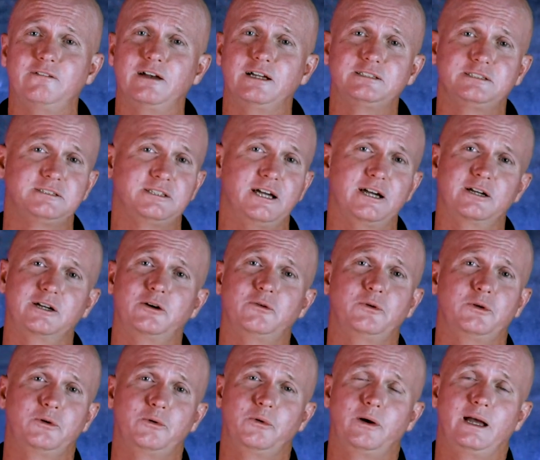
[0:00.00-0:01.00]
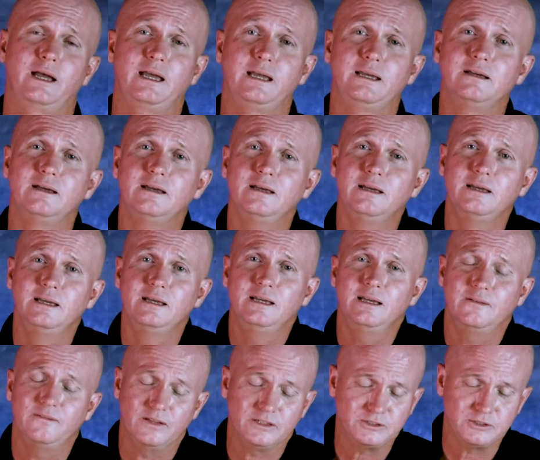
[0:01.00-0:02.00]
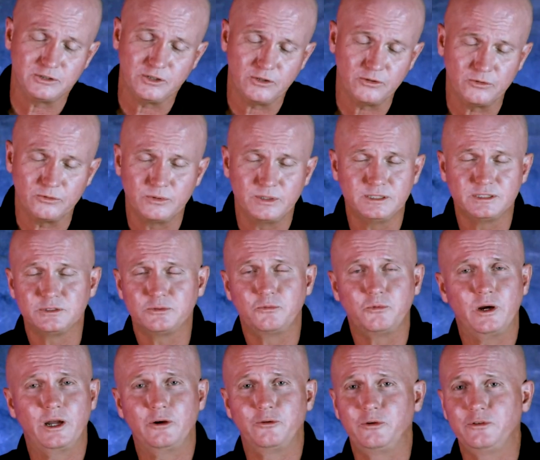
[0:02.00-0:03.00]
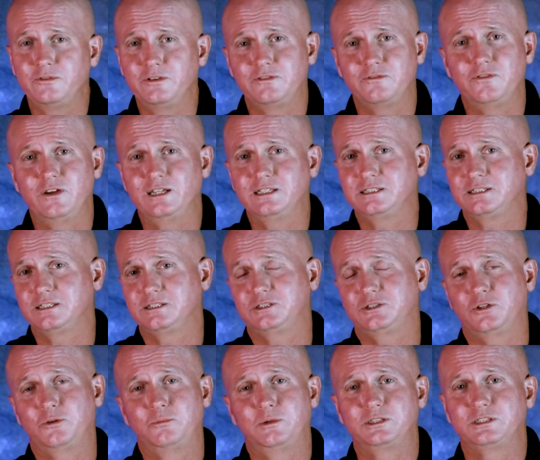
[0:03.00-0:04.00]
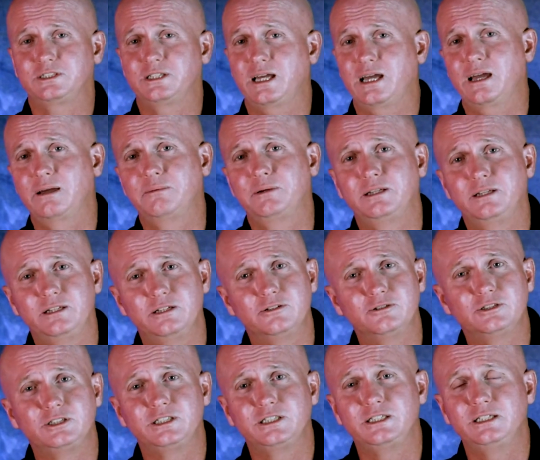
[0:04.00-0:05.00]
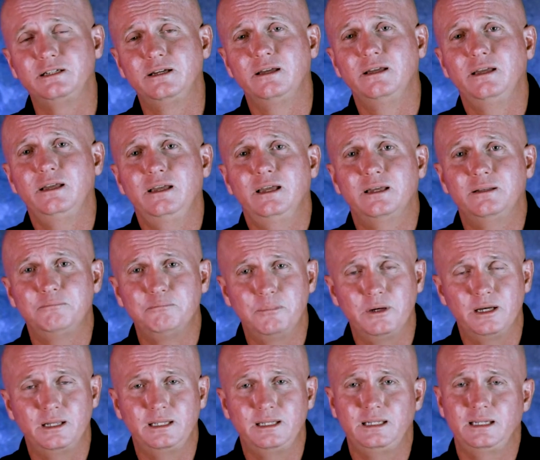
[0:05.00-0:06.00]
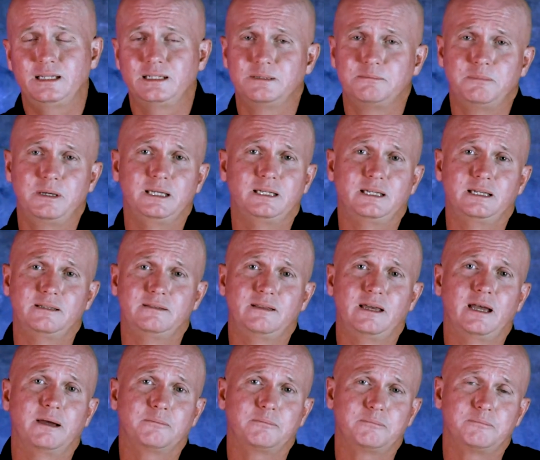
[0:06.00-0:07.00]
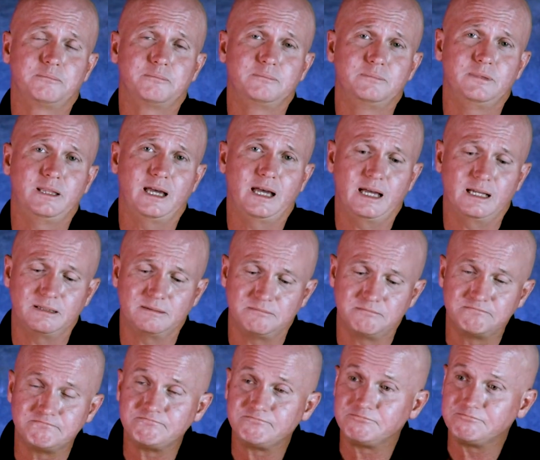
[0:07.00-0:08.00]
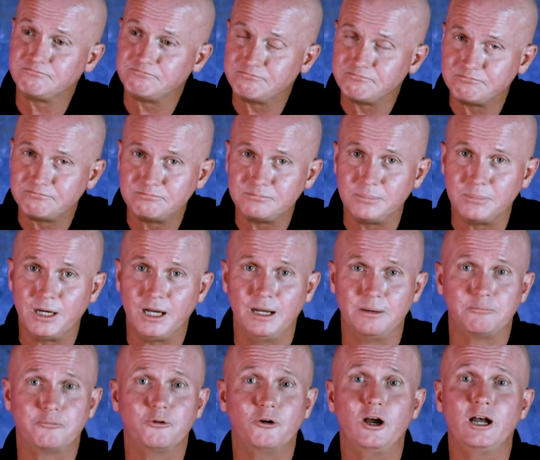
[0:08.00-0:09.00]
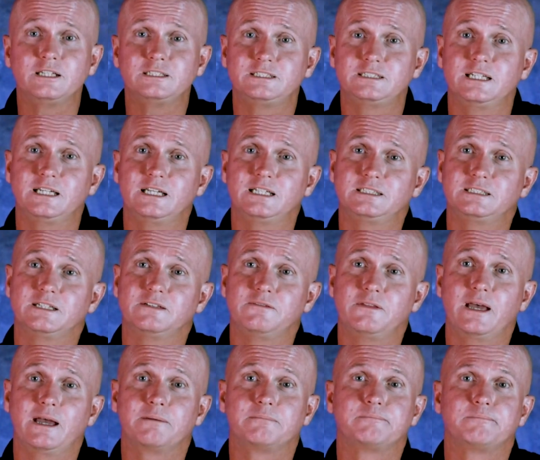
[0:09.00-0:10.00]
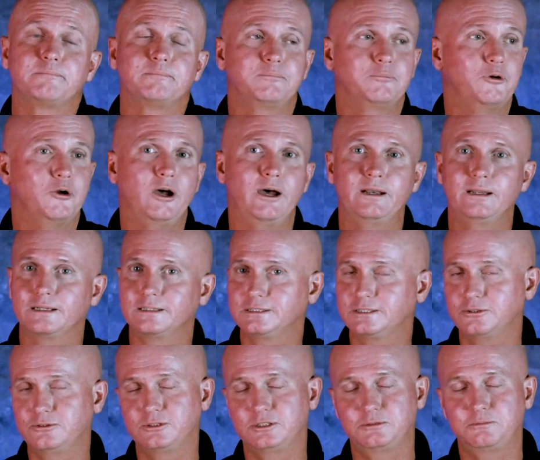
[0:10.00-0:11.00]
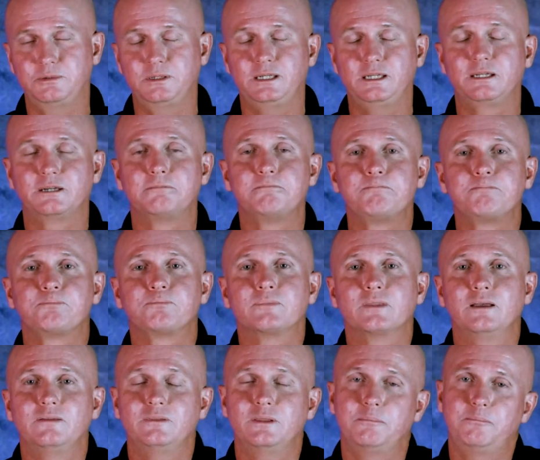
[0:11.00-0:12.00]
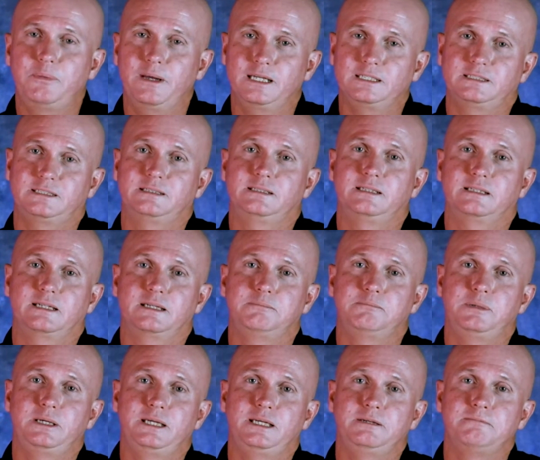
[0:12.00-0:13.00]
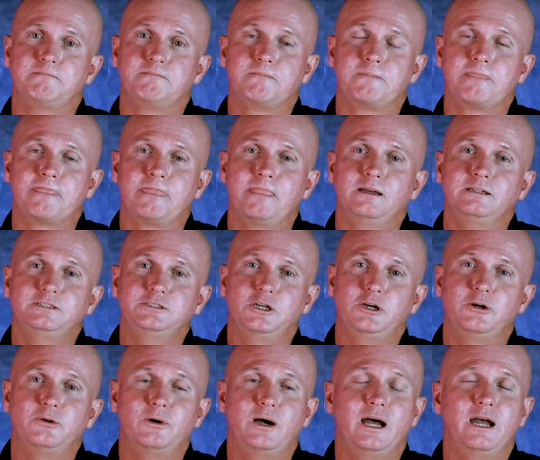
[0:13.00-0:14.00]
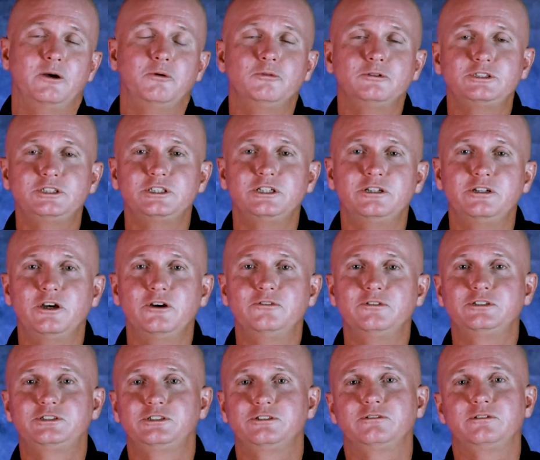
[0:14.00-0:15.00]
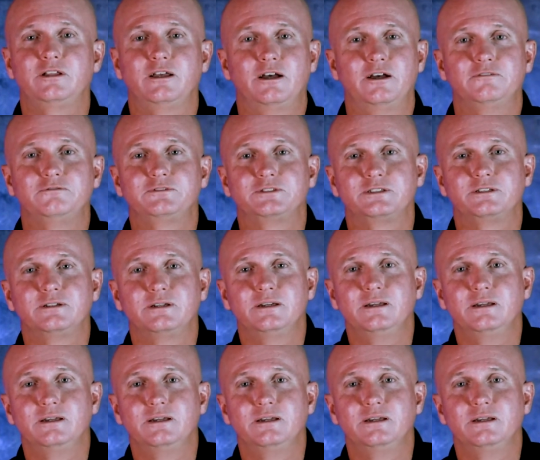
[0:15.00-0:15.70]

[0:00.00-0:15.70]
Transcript: That's not going away. And that's another reason why we've invested so much time and energy and money into making that process and that product, so to speak, the best that it can be. So I want you to know that you're loved.